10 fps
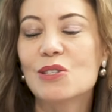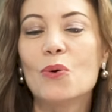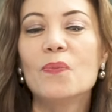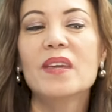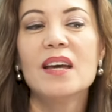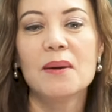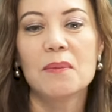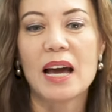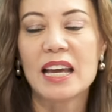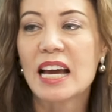So
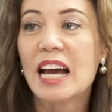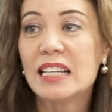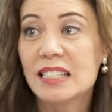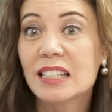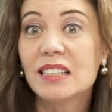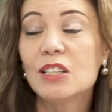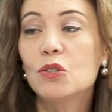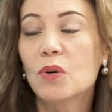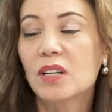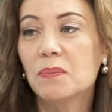I still need
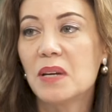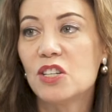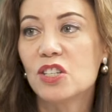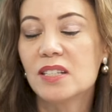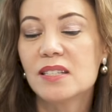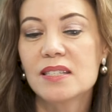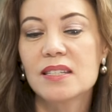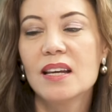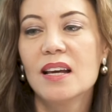to work on patience.